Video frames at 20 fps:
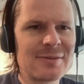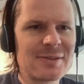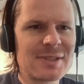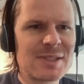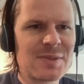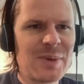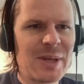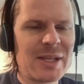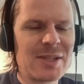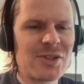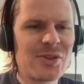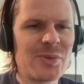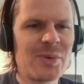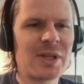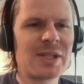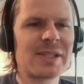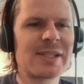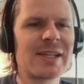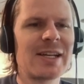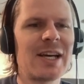Spending too
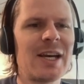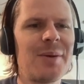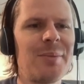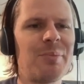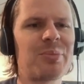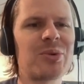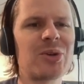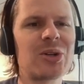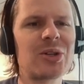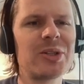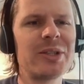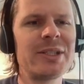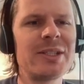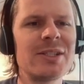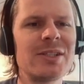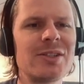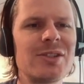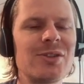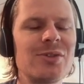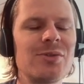much time.
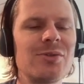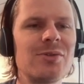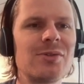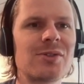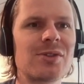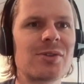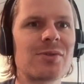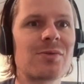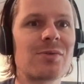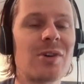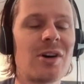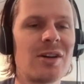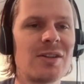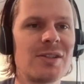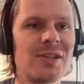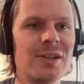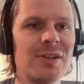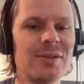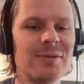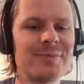Brooklyn to
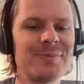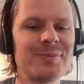Toronto.